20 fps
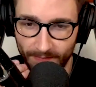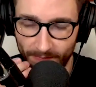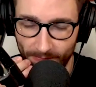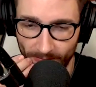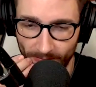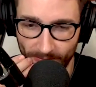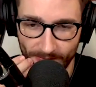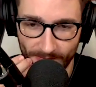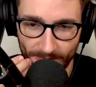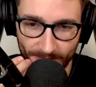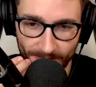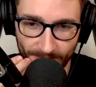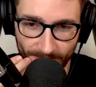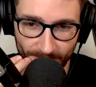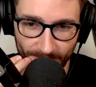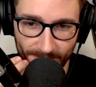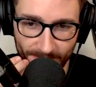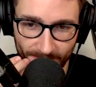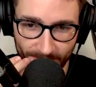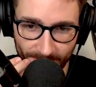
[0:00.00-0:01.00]

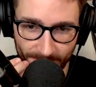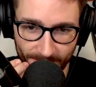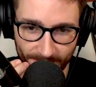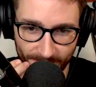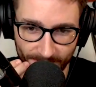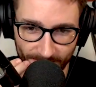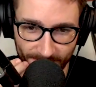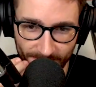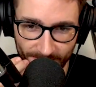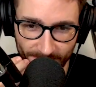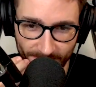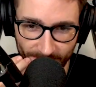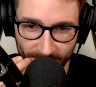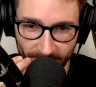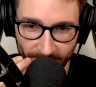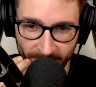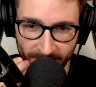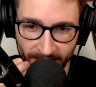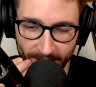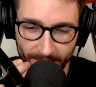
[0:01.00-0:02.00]

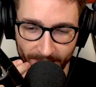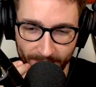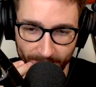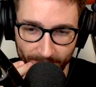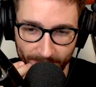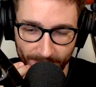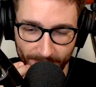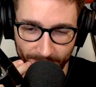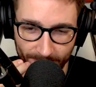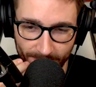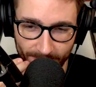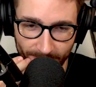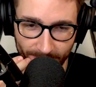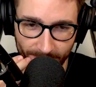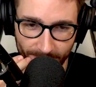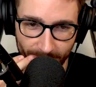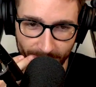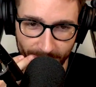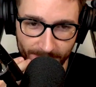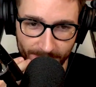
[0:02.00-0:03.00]

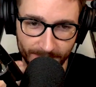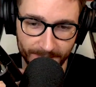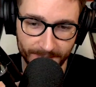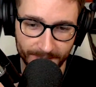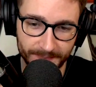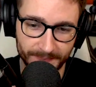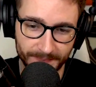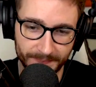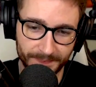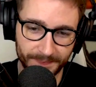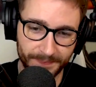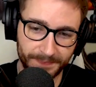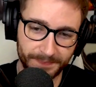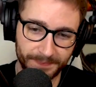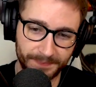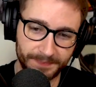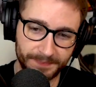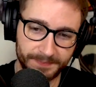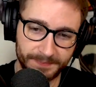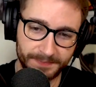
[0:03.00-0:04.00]

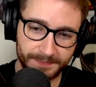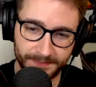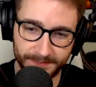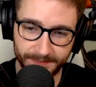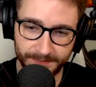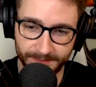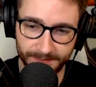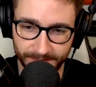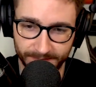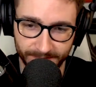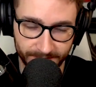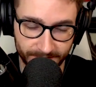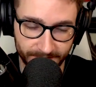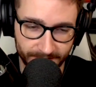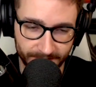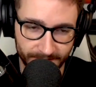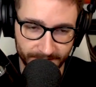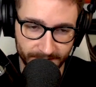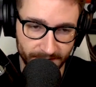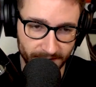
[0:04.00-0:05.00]

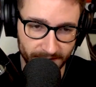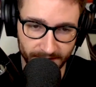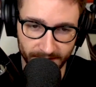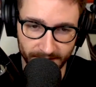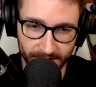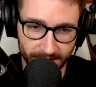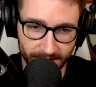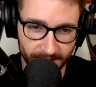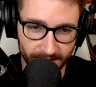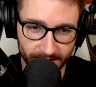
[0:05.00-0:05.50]
No words are spoken by the person on screen.